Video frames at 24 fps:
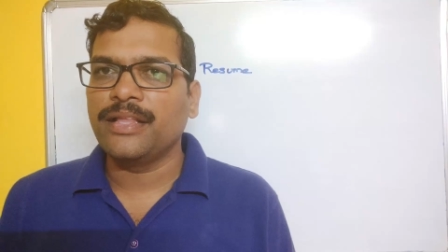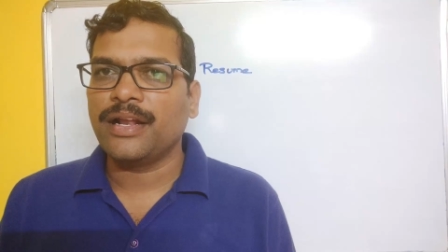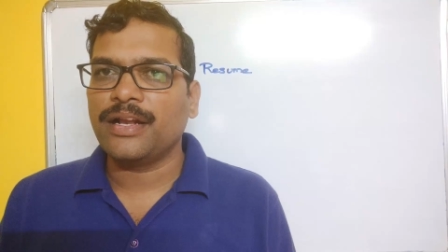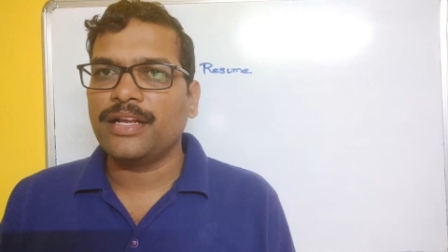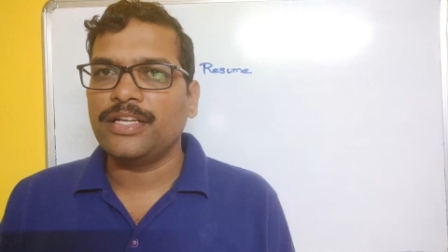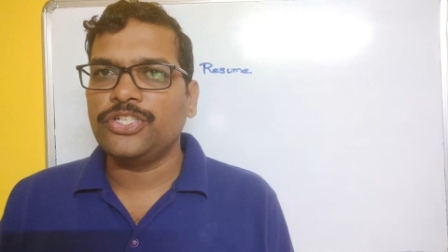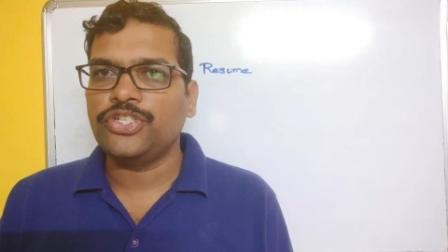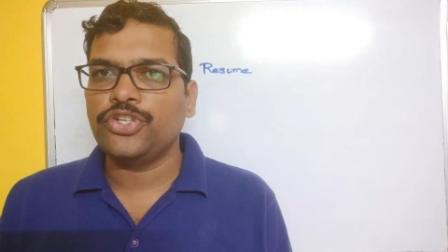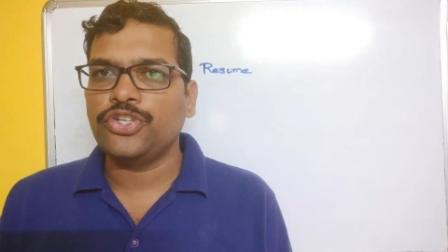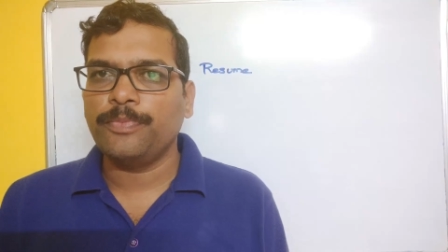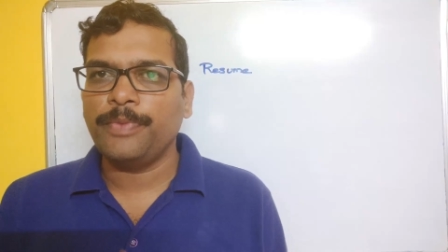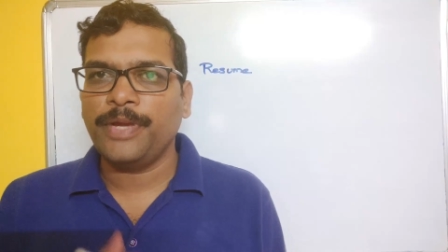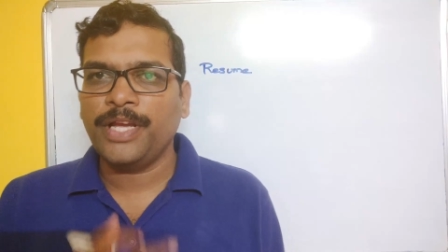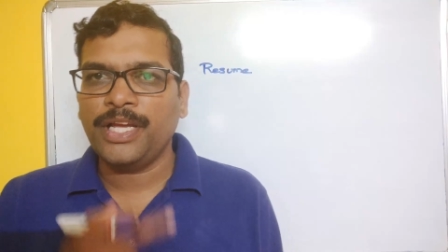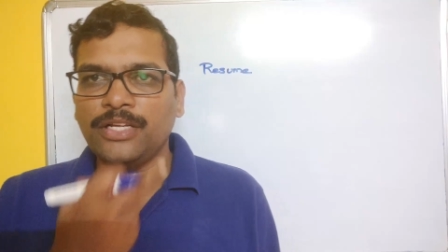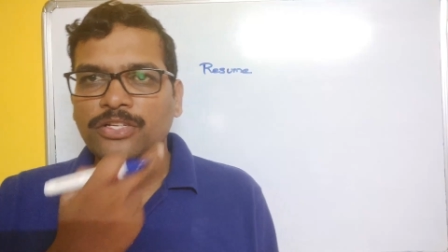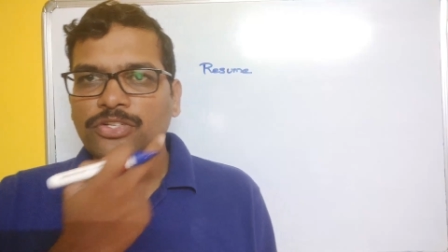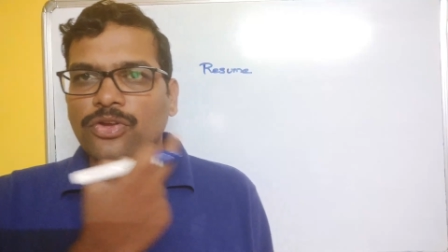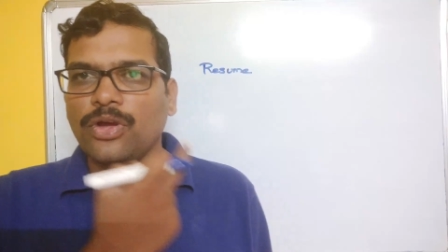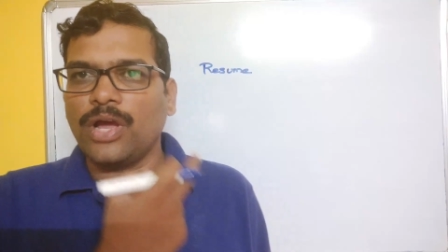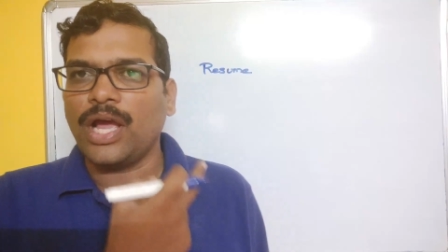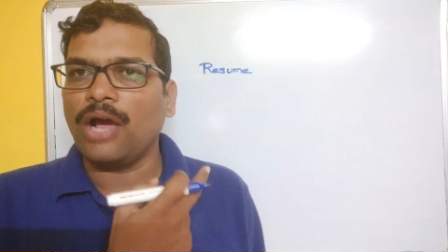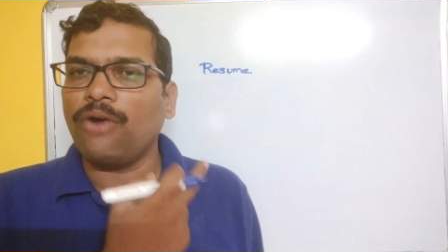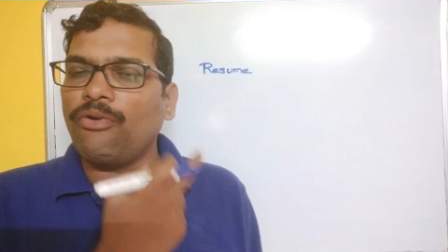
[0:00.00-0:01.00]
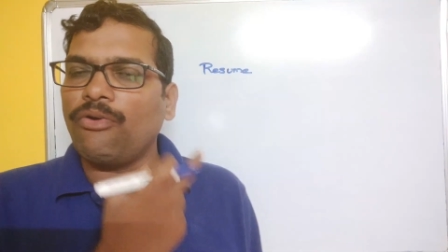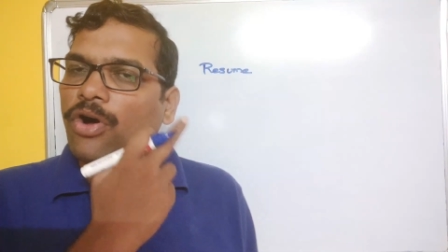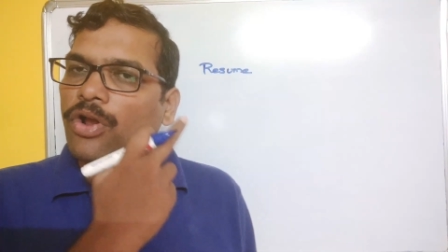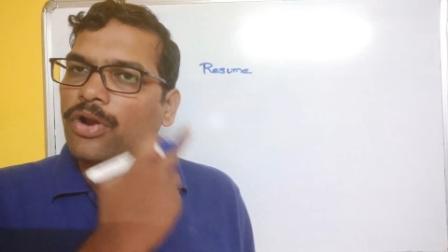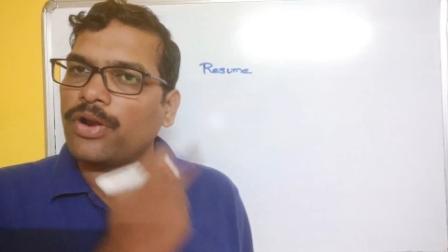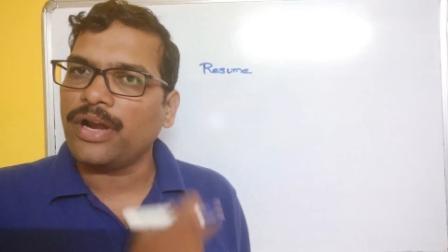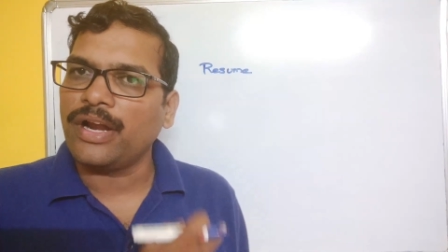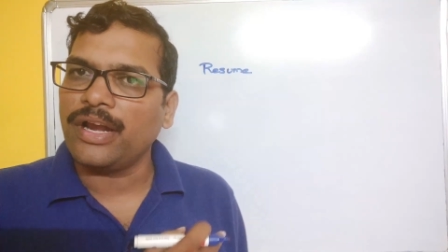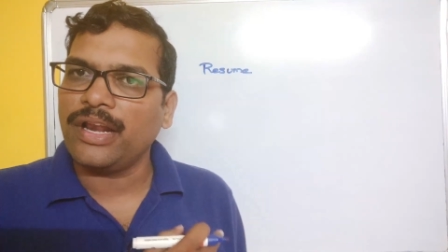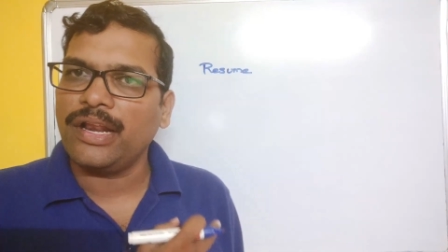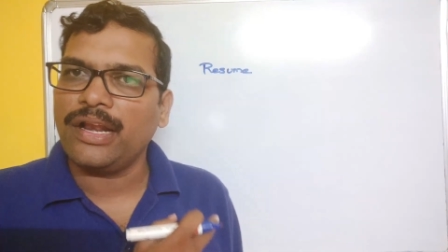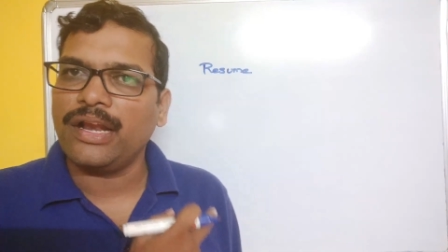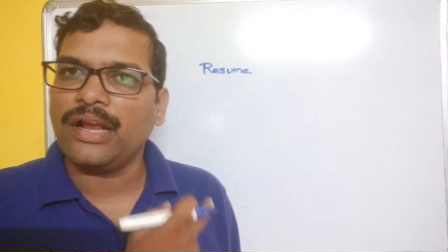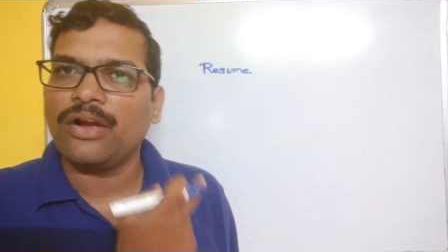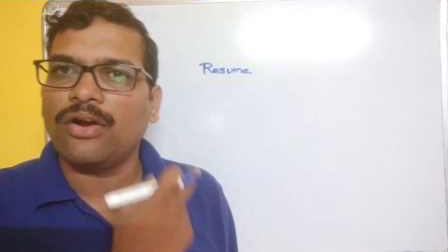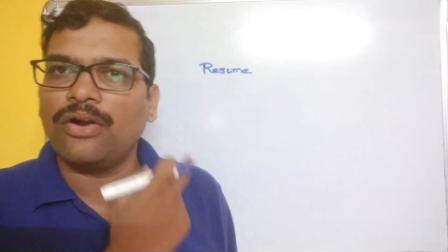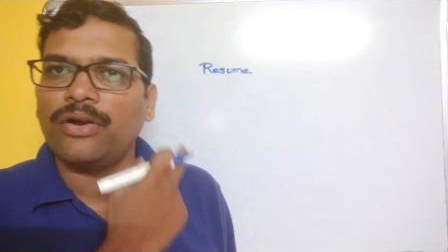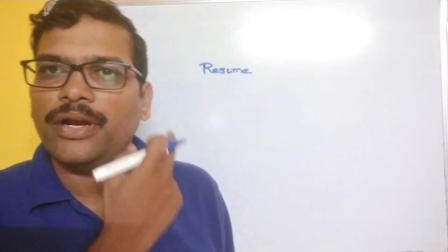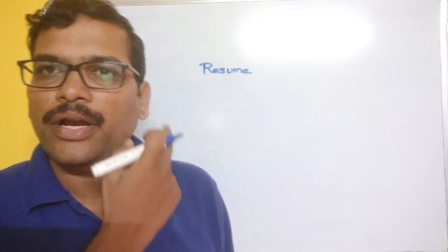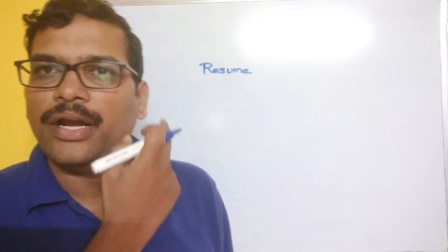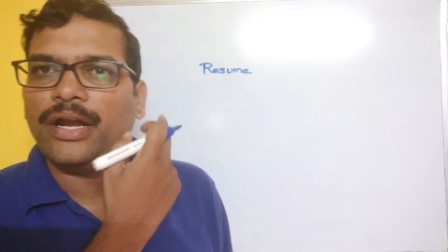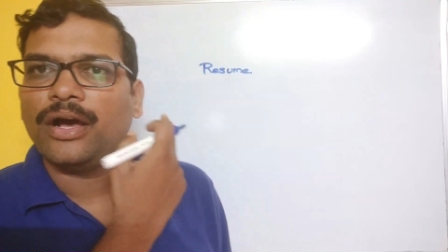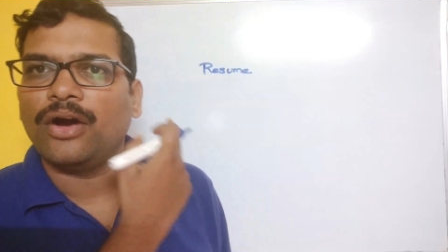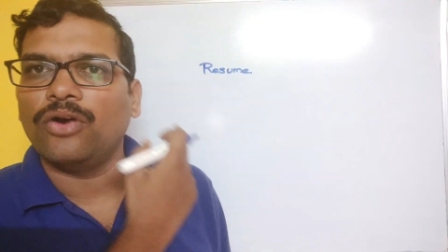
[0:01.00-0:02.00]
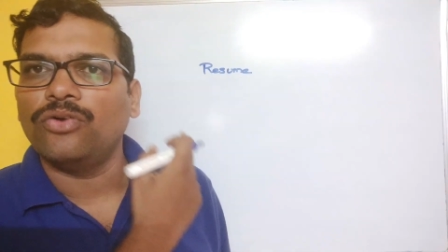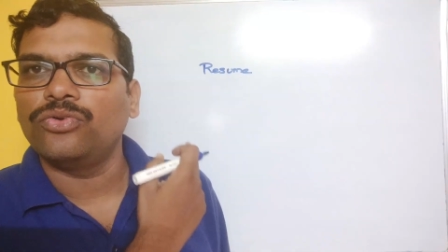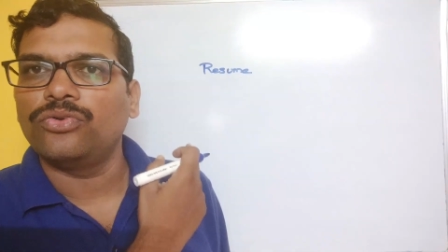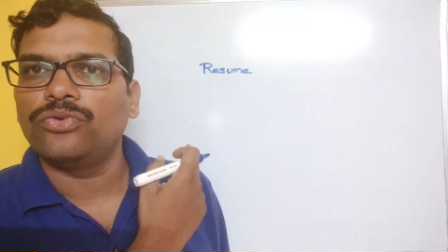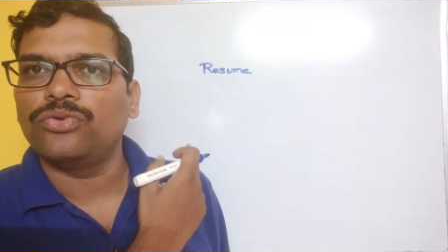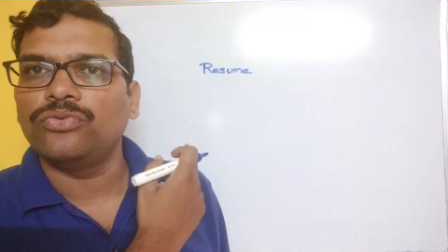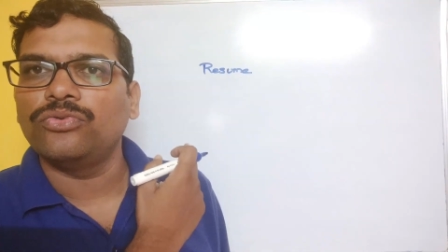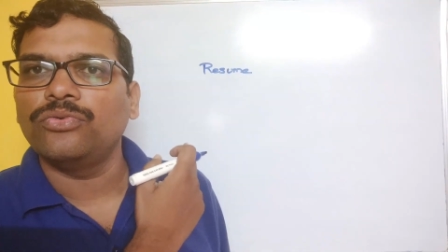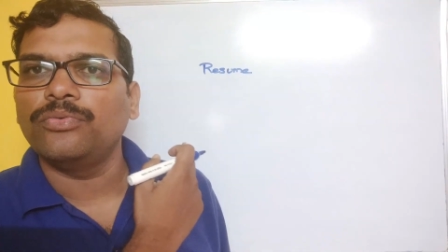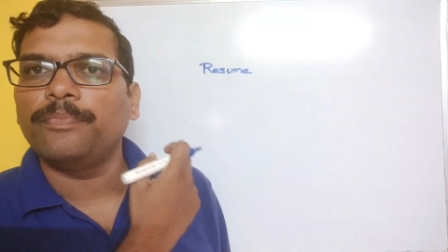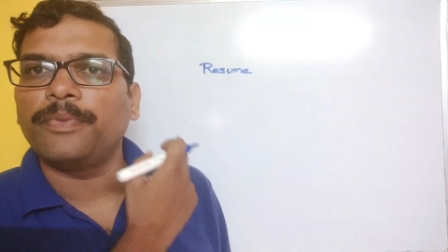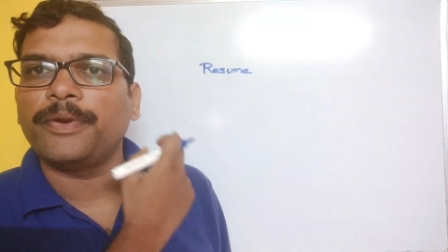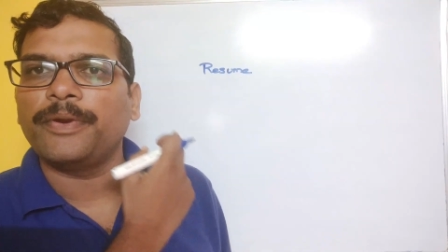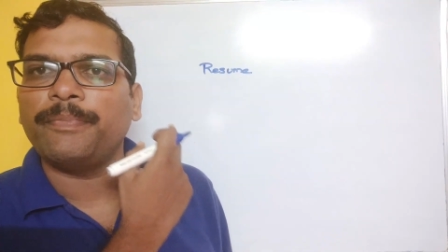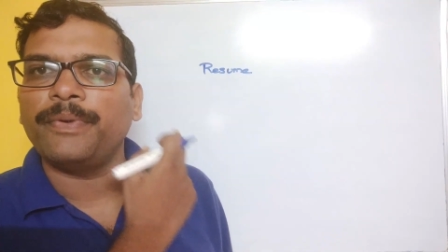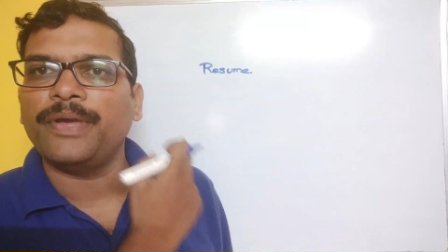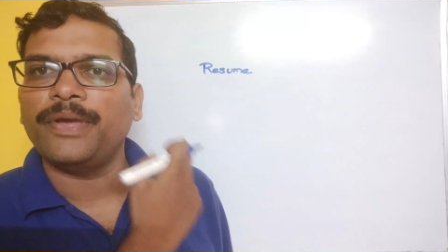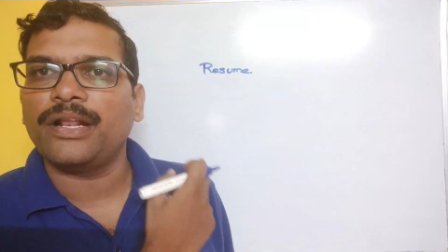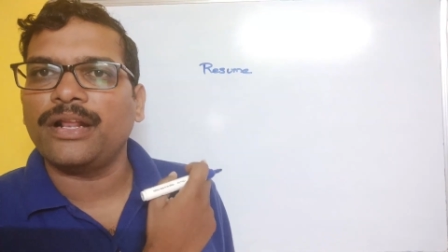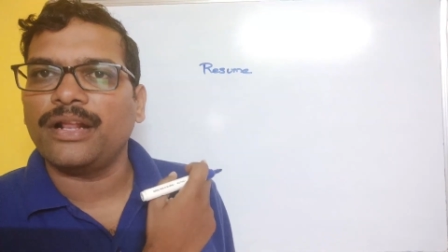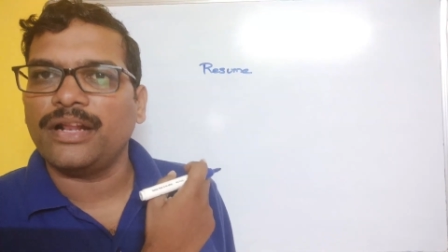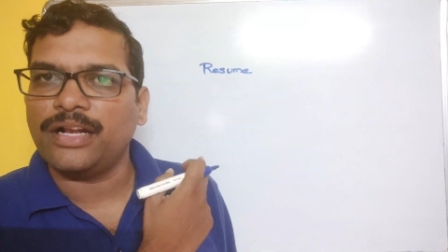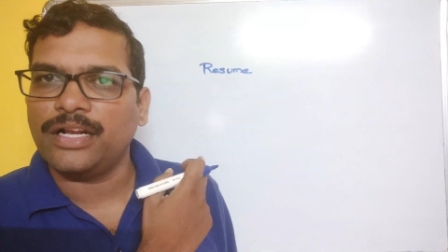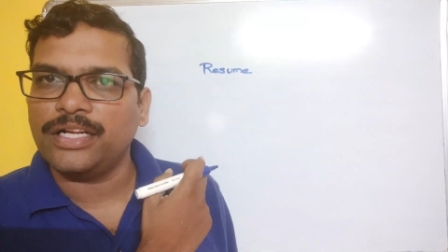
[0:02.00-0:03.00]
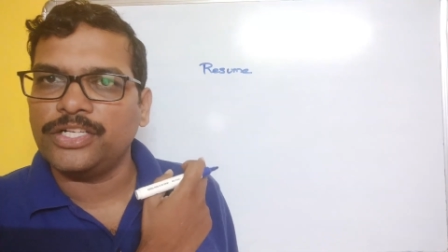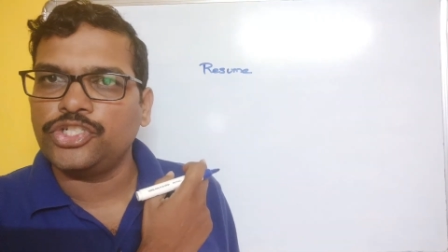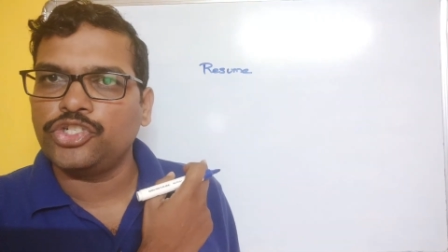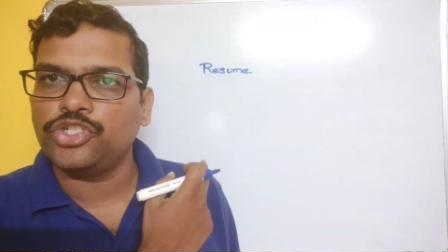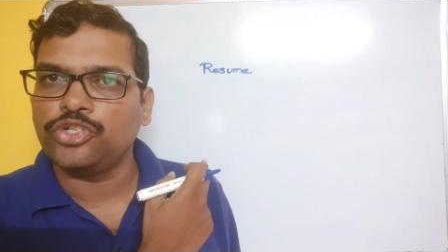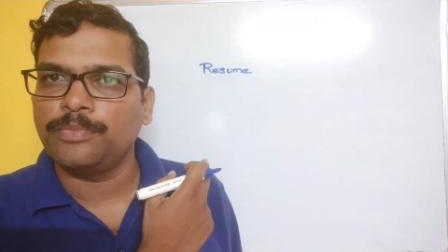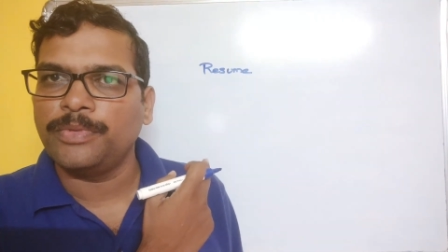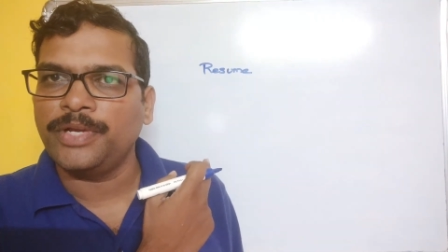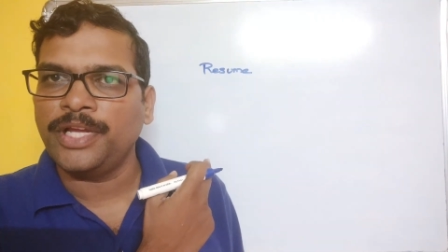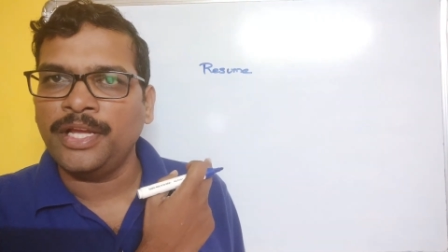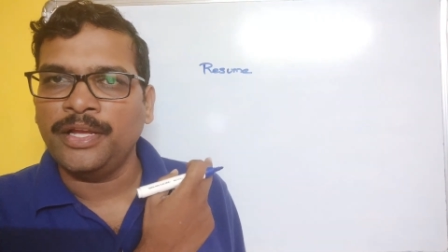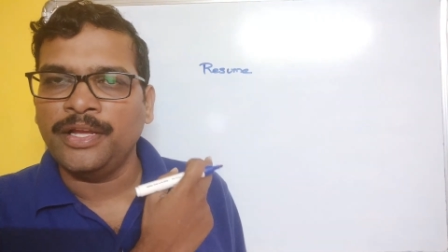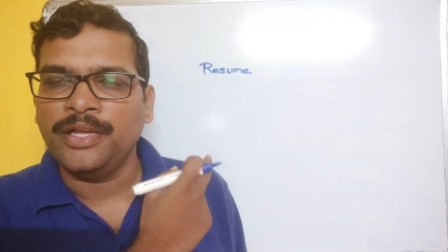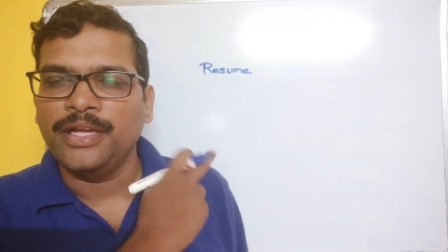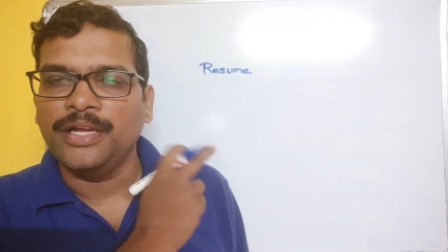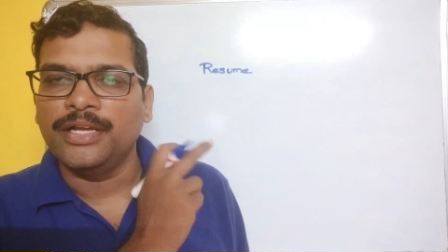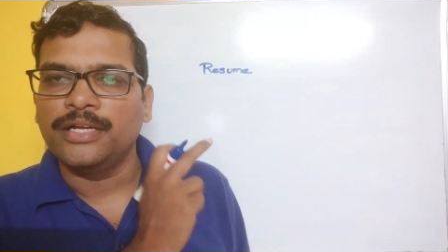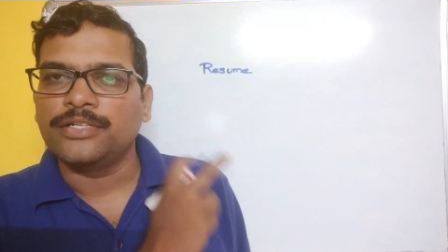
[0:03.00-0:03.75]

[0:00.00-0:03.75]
the resume. So I have already recorded how to prepare a resume.